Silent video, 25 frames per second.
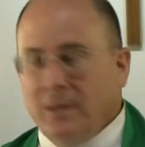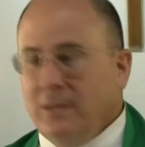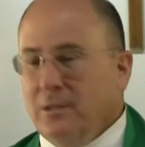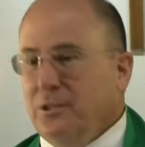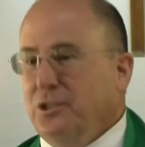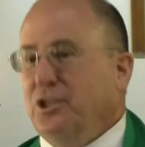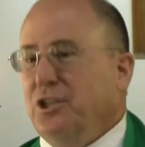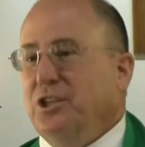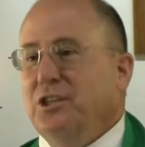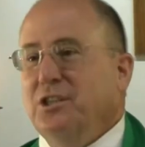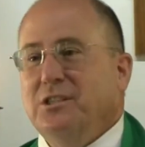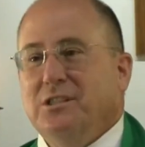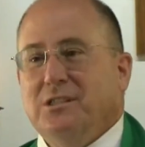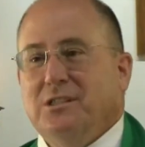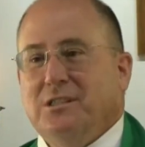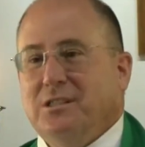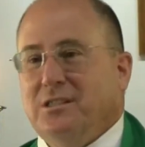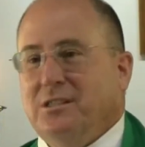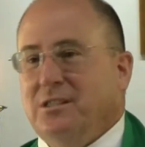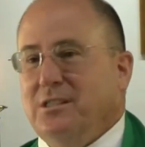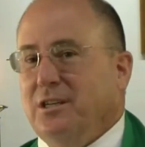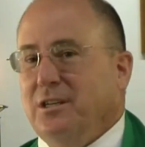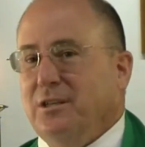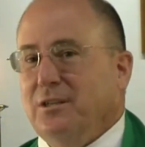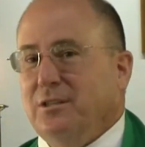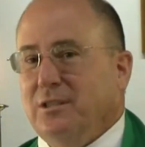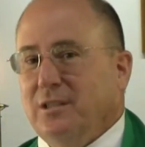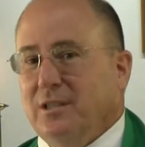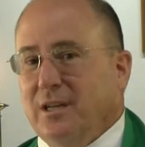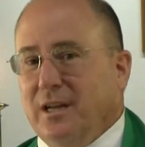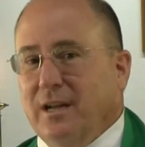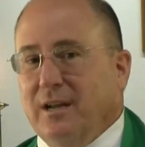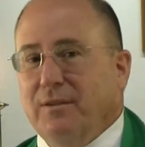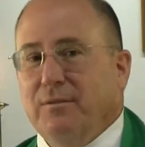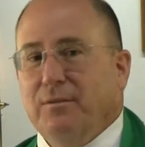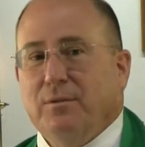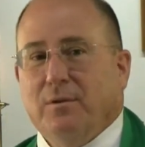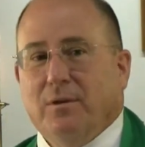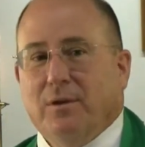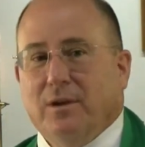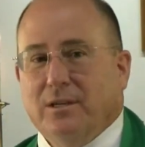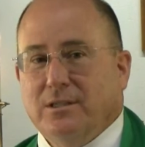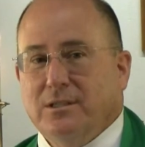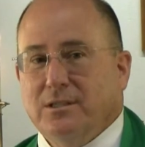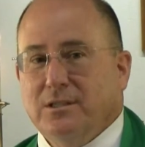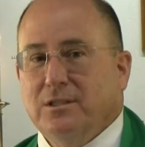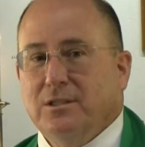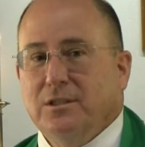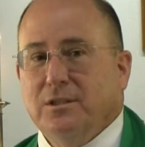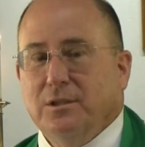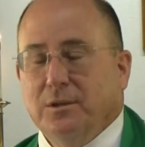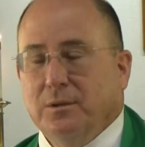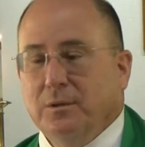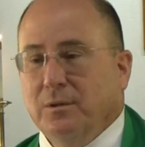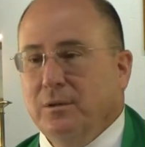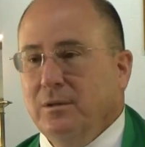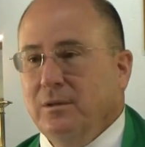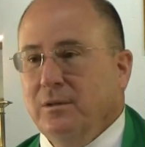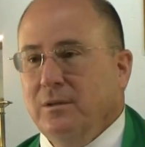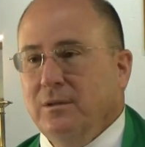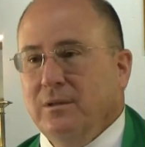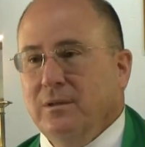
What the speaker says: Jesus is here today for us too.